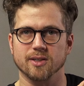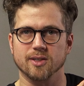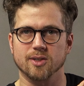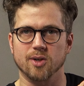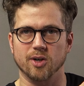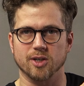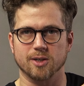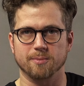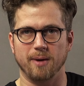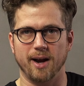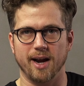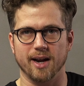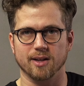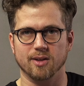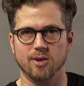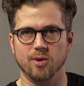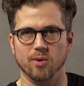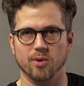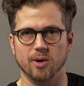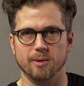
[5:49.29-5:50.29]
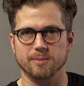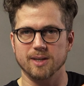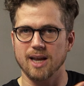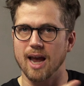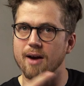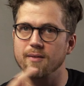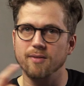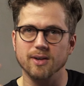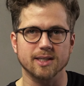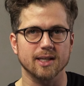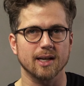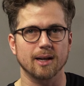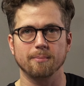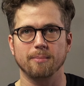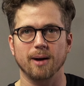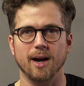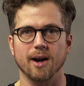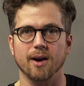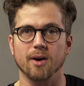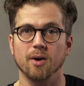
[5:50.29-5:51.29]
starts buying tulips, every single
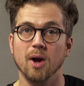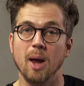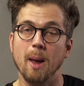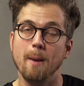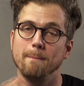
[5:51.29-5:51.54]
buyer,